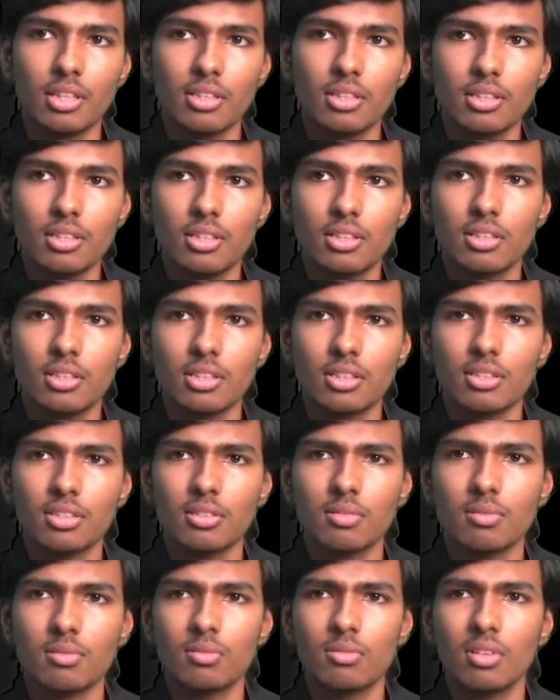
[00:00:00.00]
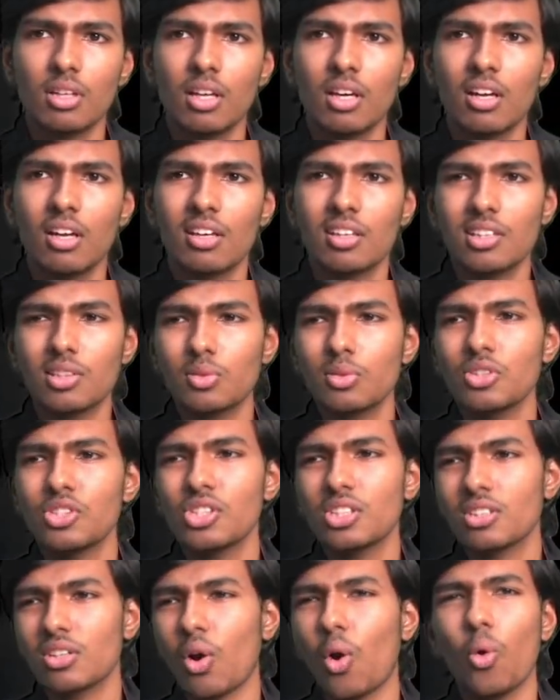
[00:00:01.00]
this is his. This was
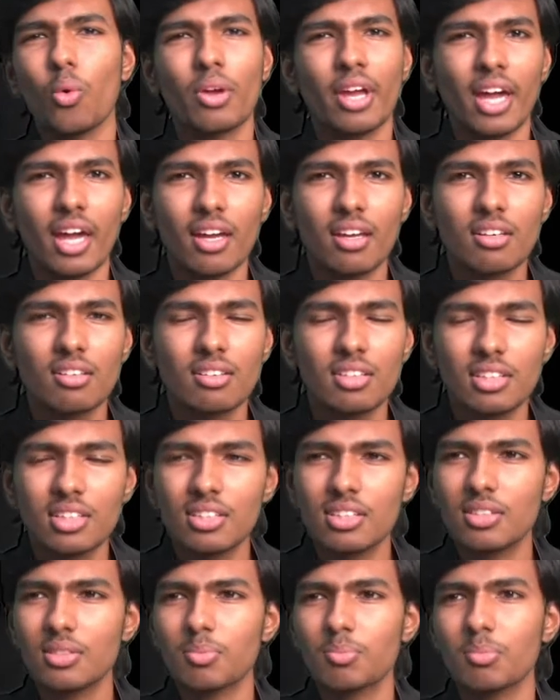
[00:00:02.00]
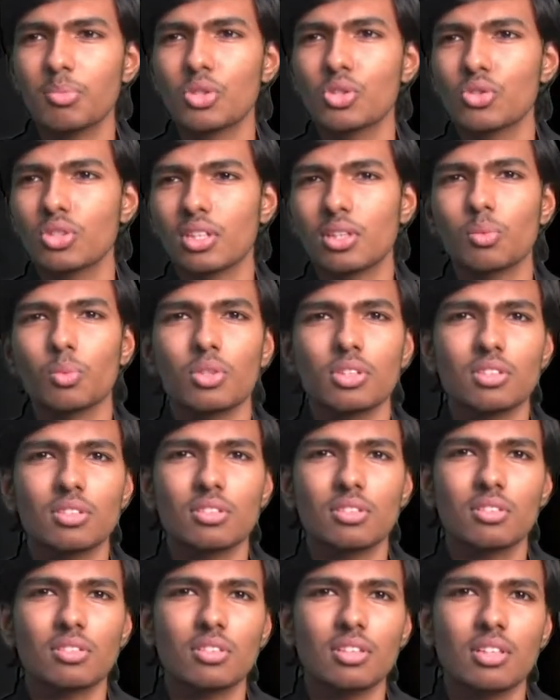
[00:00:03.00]
just okay. His music was